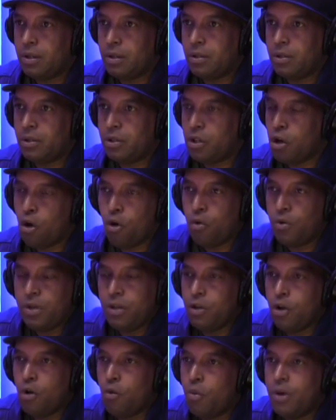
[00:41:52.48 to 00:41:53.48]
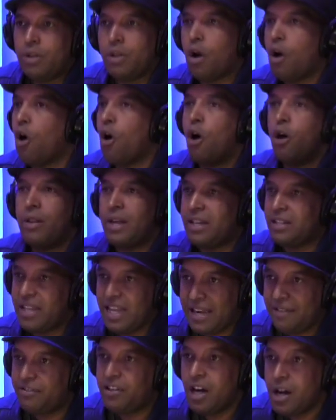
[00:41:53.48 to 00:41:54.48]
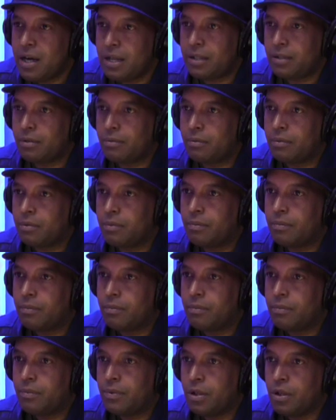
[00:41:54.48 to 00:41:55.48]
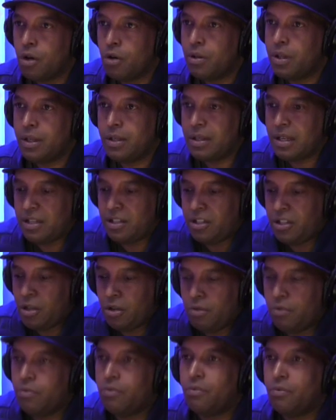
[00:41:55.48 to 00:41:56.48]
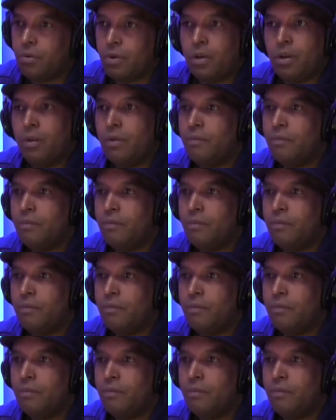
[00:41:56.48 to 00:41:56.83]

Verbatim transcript: So you know, with all that they've done, yeah, and you know they, they have done so